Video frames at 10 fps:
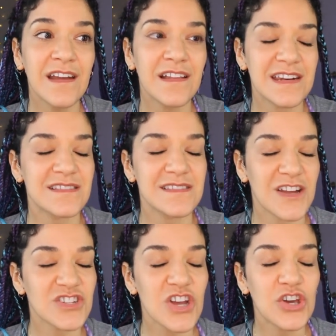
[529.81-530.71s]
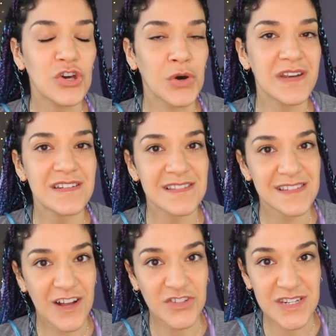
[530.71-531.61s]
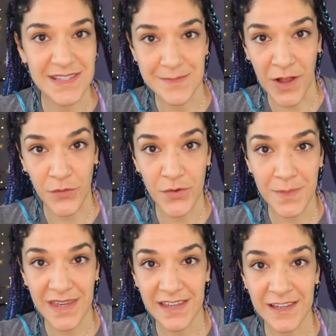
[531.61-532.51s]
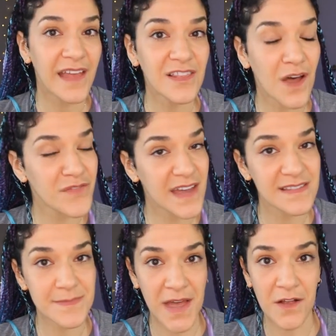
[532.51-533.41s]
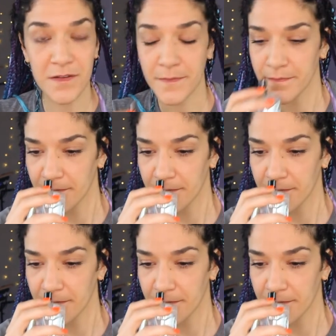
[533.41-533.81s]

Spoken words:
is such a good nostalgic smell for me. I love that smell.